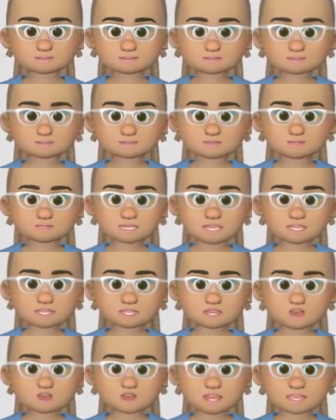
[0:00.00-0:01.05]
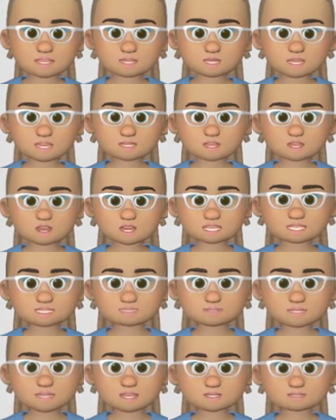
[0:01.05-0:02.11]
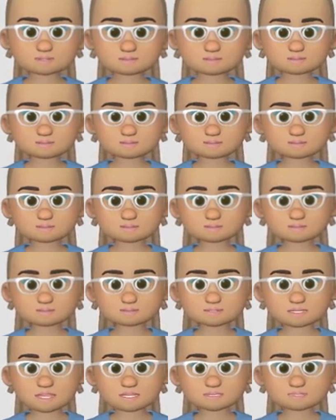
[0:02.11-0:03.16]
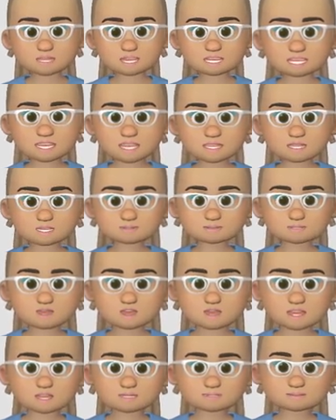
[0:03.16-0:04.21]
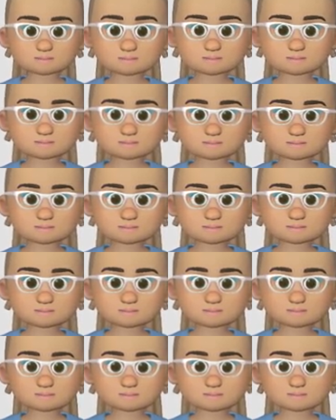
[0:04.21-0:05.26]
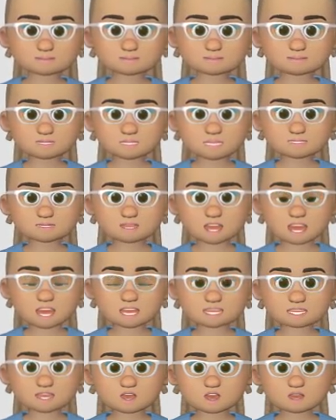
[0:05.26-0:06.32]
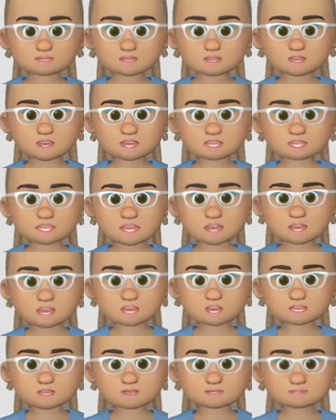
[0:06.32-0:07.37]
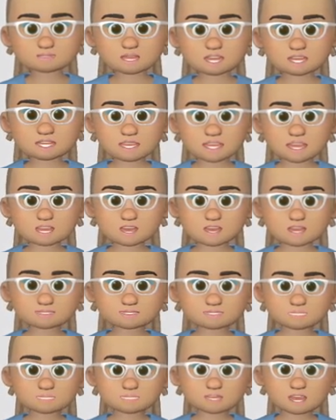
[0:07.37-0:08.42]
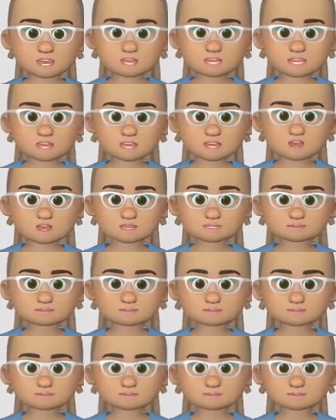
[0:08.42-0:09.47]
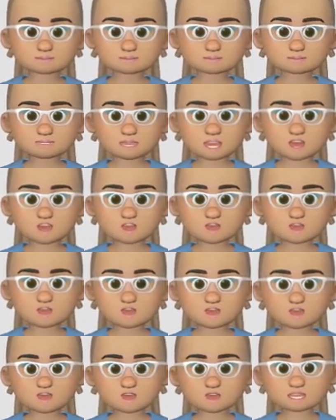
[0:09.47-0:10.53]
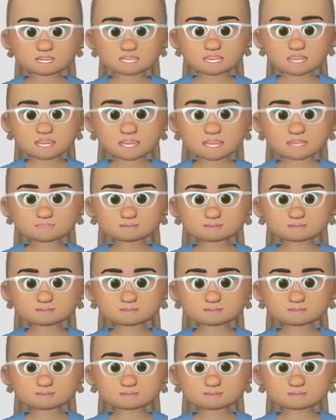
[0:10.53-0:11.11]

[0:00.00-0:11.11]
So we are going to be connecting the OH group in the chiral carbon that is the farthest away from the carbonyl, all the way